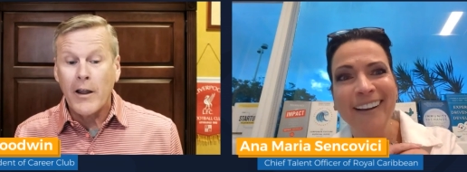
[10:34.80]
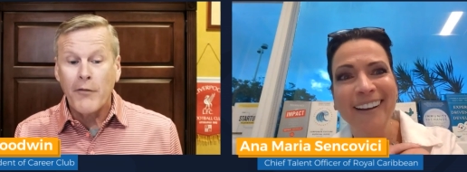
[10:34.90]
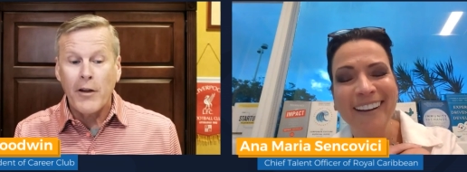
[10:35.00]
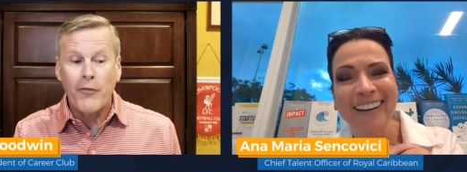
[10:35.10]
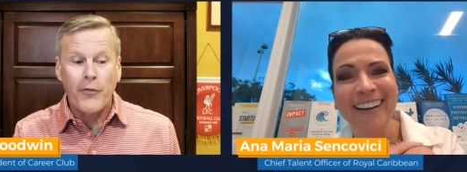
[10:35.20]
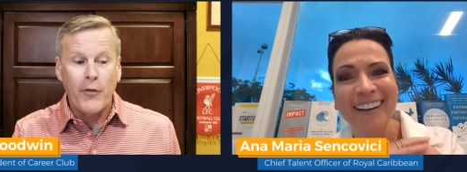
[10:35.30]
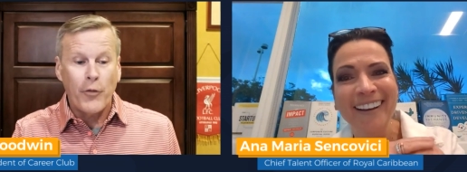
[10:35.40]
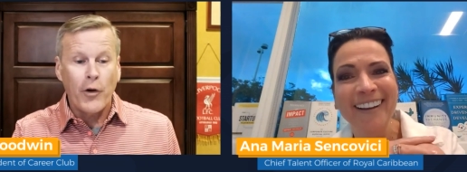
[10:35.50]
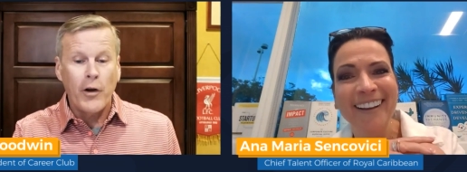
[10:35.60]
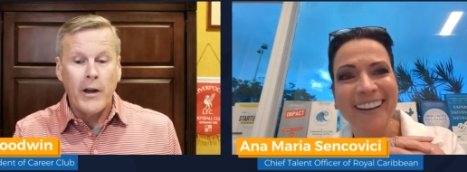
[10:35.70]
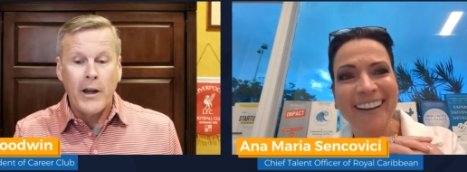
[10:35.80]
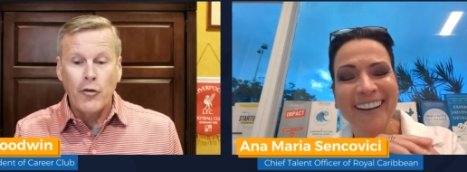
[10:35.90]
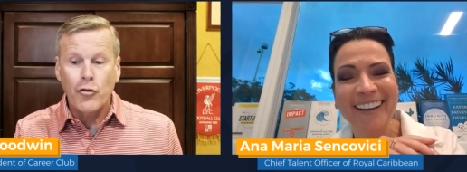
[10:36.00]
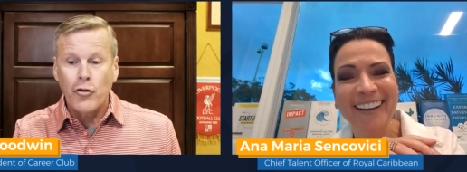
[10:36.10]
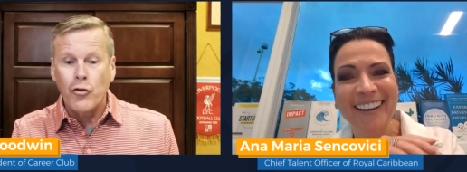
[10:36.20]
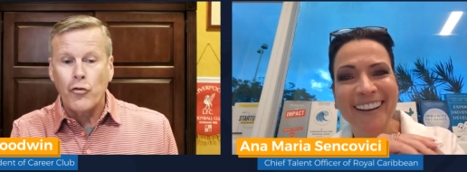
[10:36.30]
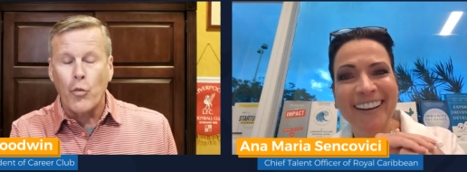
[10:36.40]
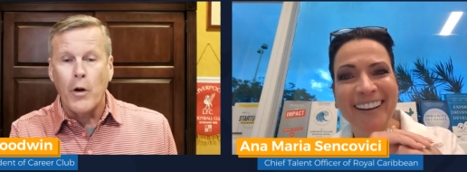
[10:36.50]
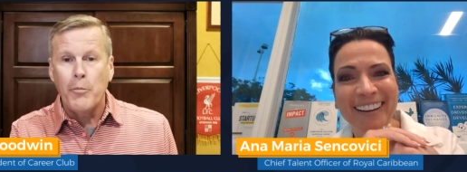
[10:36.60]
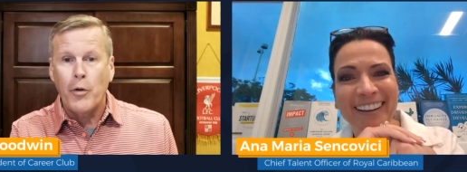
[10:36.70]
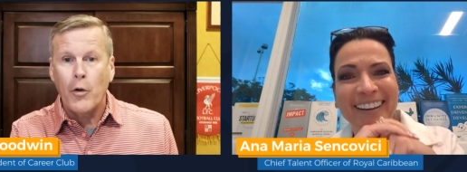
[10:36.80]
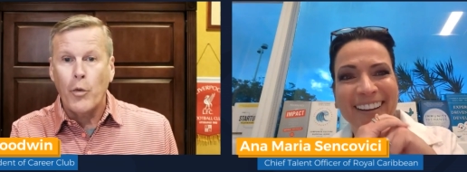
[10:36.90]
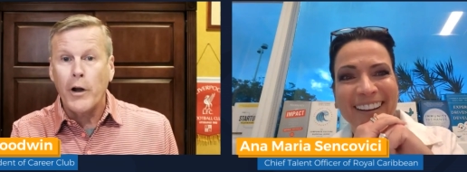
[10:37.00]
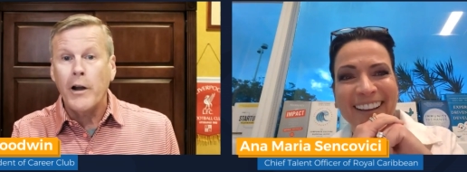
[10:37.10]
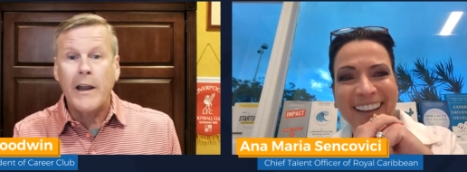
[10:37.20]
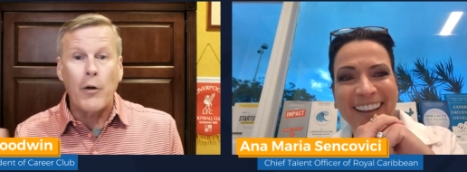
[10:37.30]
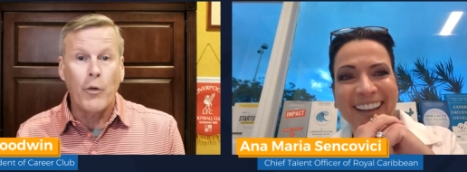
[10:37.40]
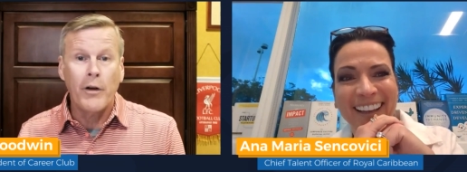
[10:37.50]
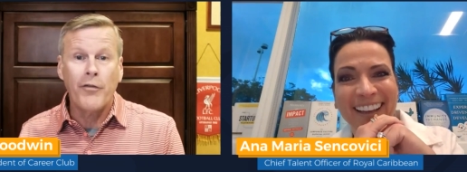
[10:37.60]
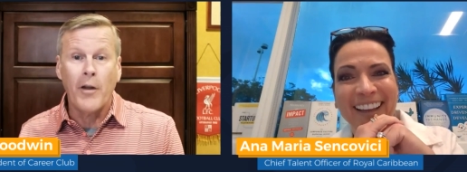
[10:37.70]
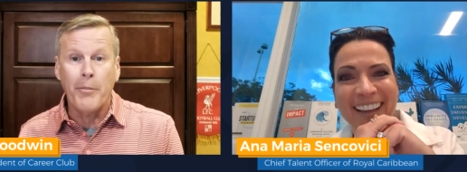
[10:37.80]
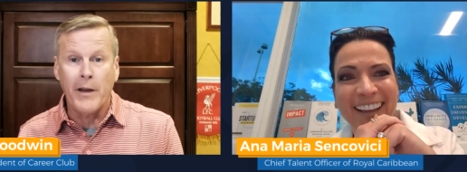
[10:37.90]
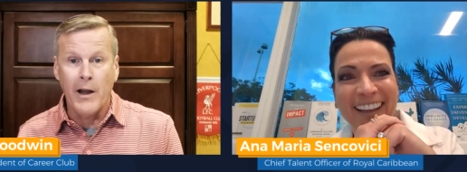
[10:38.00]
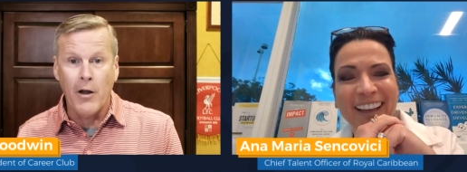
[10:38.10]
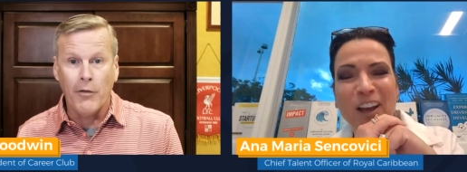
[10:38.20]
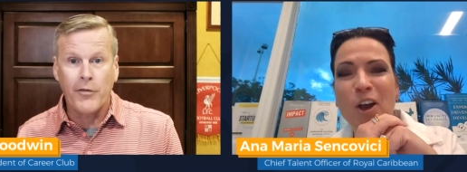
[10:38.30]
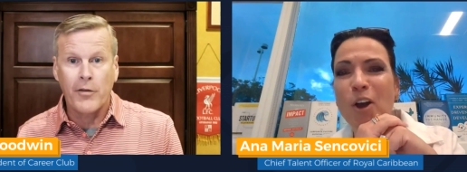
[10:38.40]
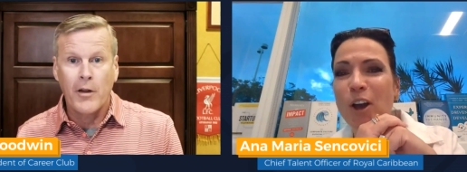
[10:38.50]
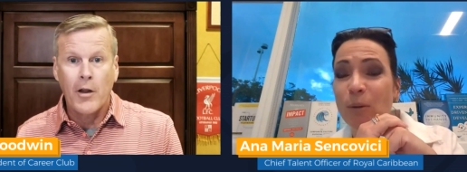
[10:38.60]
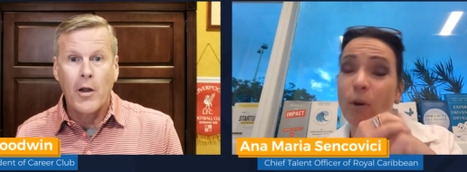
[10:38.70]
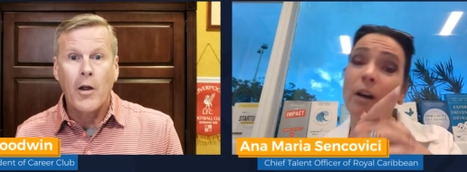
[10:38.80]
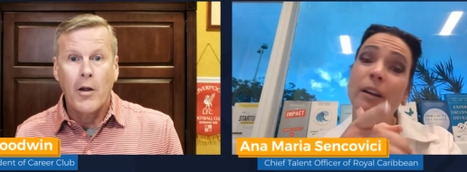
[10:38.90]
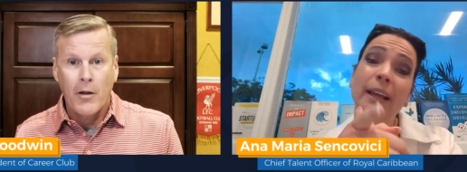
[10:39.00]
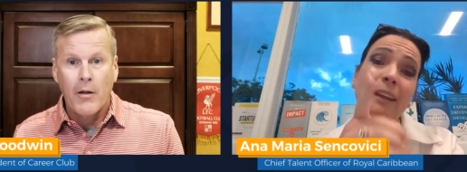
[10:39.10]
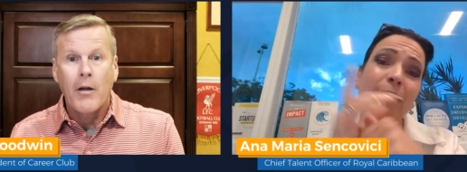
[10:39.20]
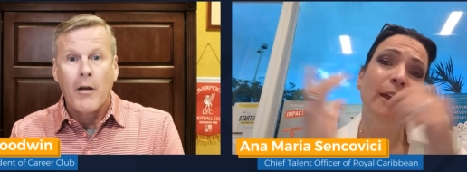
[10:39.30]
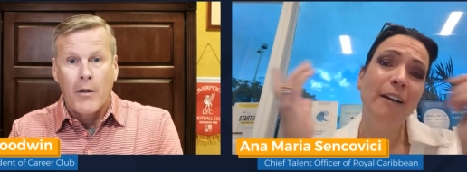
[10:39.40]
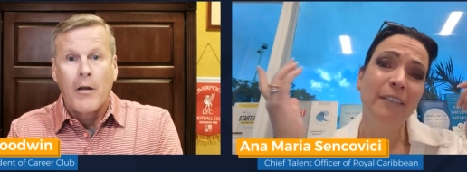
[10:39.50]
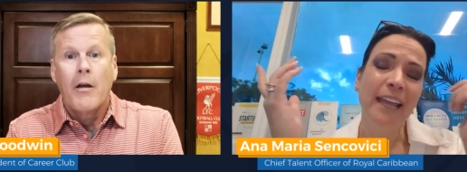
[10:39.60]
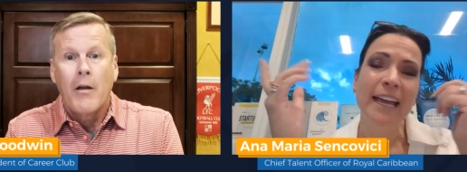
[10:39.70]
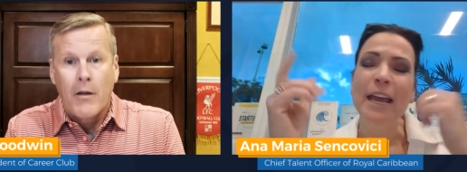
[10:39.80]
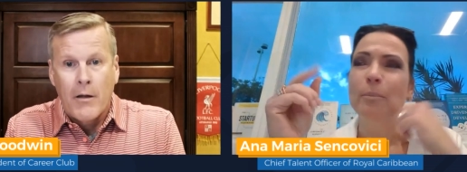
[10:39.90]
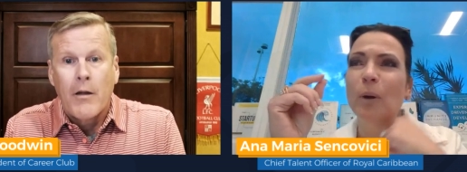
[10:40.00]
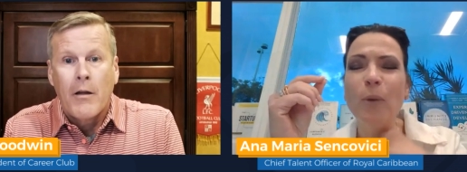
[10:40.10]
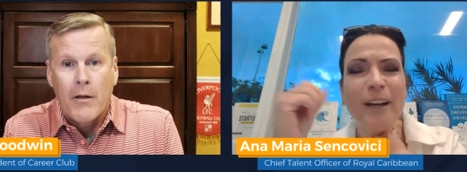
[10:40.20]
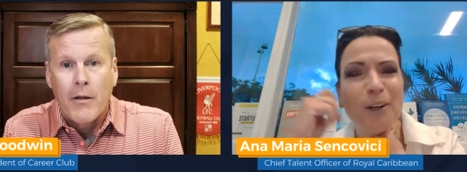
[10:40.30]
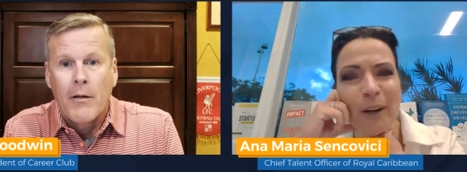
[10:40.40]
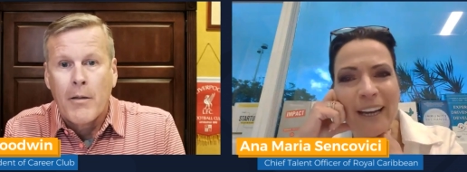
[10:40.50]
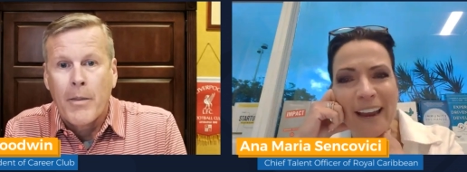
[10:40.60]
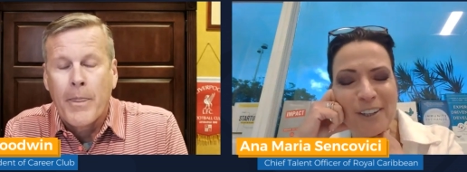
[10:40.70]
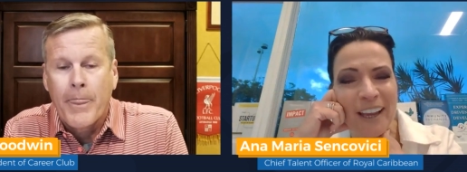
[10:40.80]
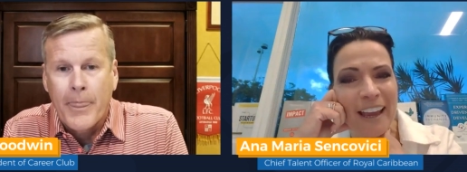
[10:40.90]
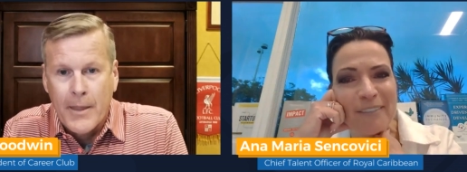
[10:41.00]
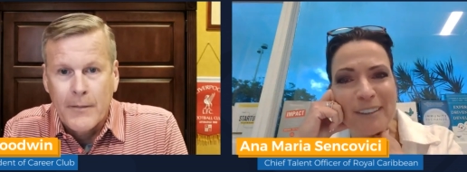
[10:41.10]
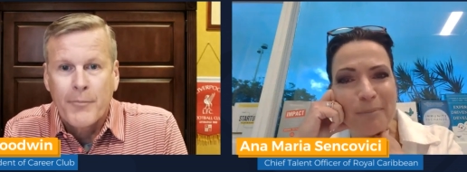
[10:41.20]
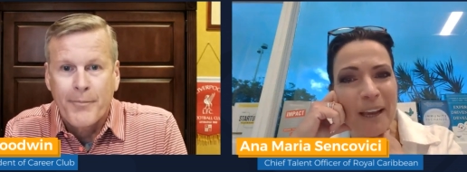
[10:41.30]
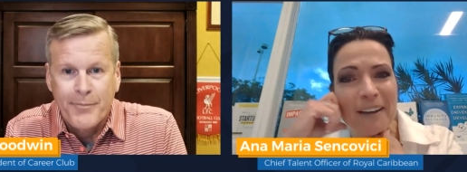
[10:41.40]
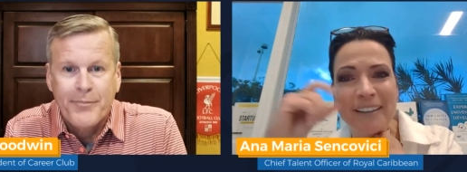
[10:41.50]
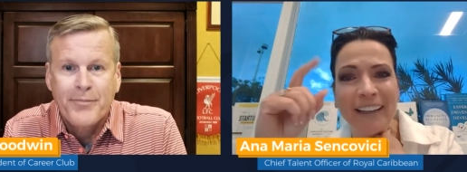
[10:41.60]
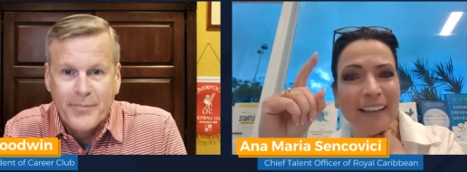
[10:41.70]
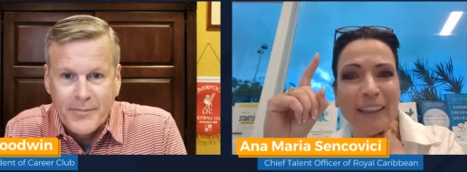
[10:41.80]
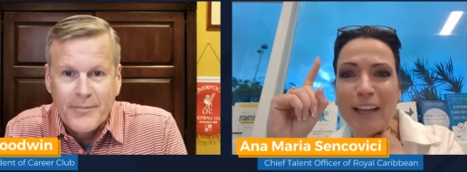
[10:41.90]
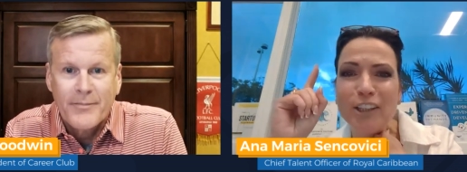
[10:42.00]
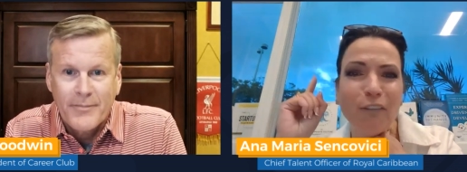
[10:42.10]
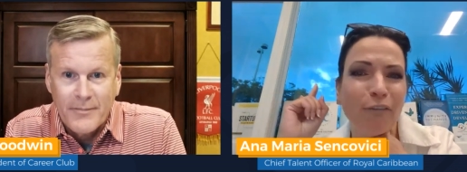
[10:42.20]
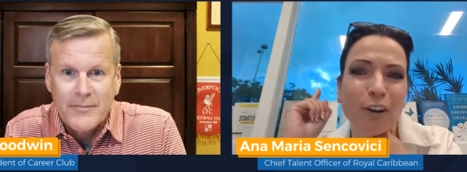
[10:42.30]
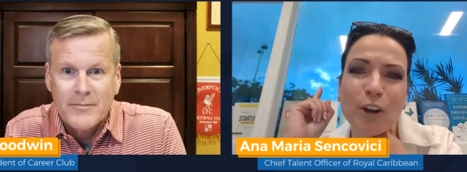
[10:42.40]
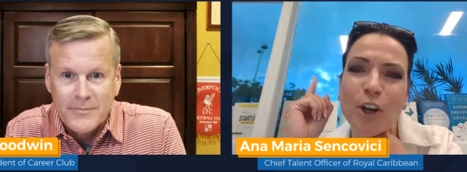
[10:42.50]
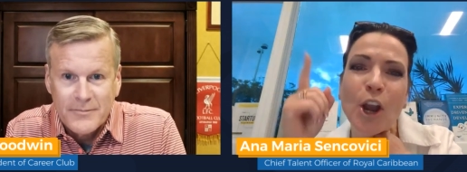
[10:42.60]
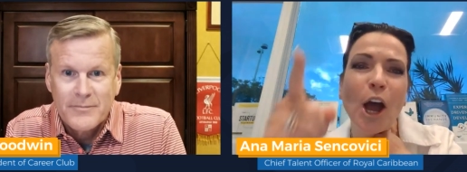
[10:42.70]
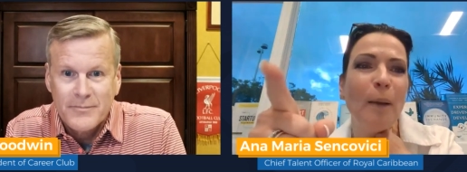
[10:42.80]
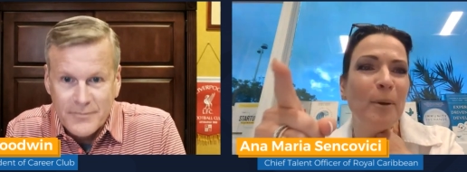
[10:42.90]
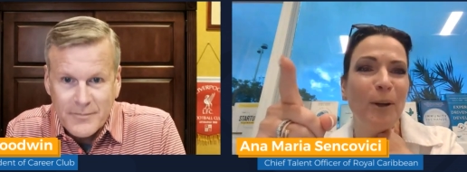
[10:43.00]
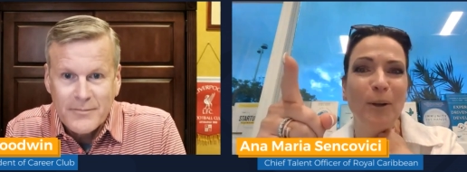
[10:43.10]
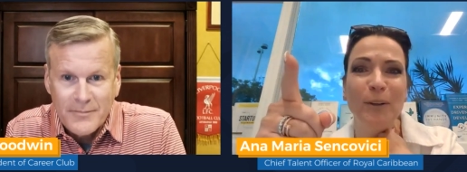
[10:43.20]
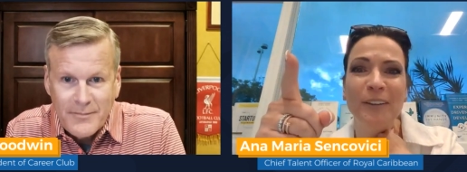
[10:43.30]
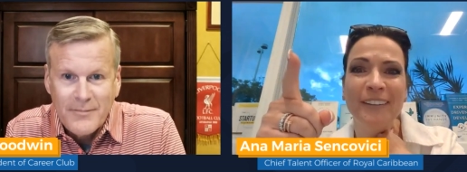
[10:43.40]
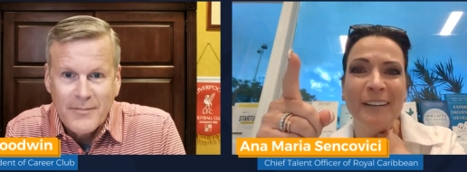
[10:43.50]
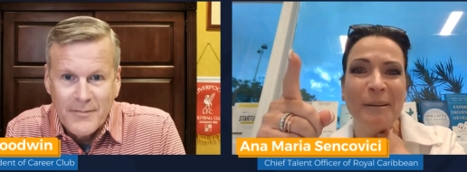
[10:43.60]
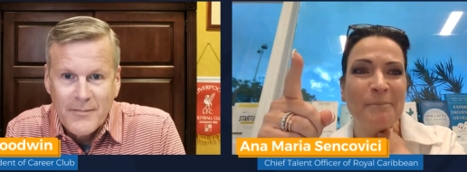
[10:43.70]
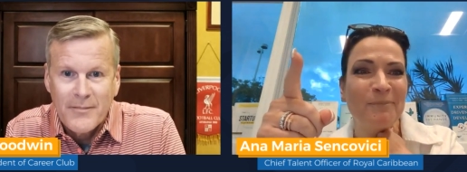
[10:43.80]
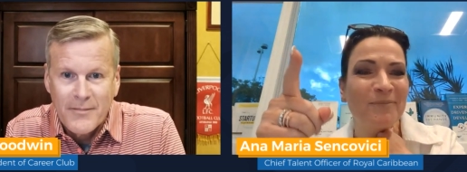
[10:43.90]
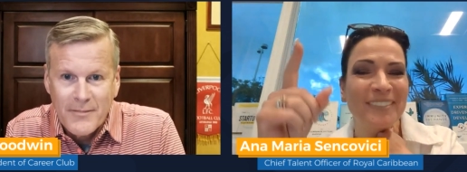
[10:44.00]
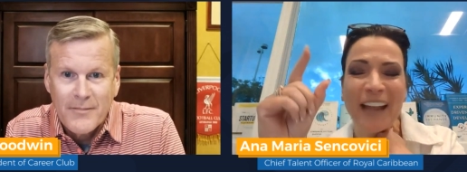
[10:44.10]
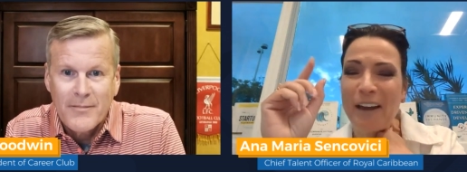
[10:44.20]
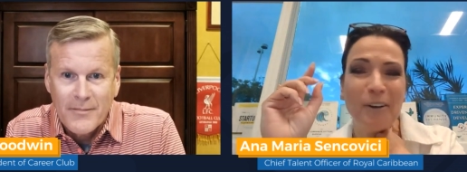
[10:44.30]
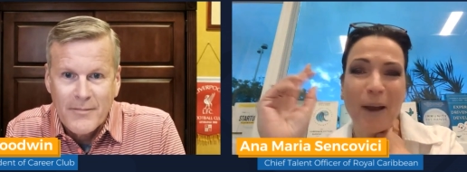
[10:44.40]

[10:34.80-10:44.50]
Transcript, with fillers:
Speaker 1: if, if we're going to introduce one, pro, we're going to get rid of something else.
Speaker 2: Oh, I love that. But what a great, actually, I have to be honest, like that's a phenomenal, I don't know,